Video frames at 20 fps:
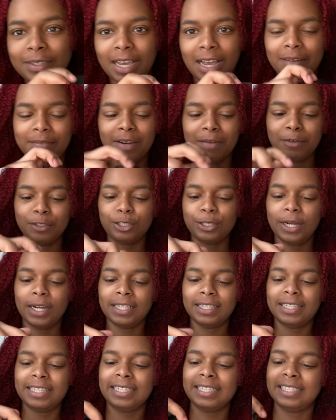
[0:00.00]
I've never
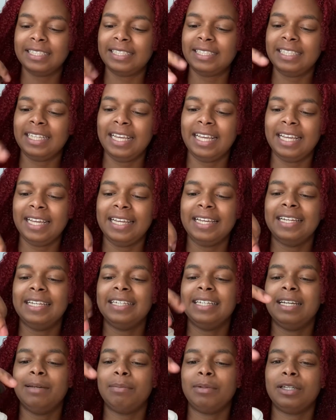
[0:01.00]
tried this and
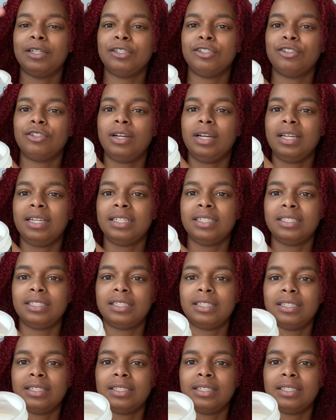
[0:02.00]
I'm gonna try it.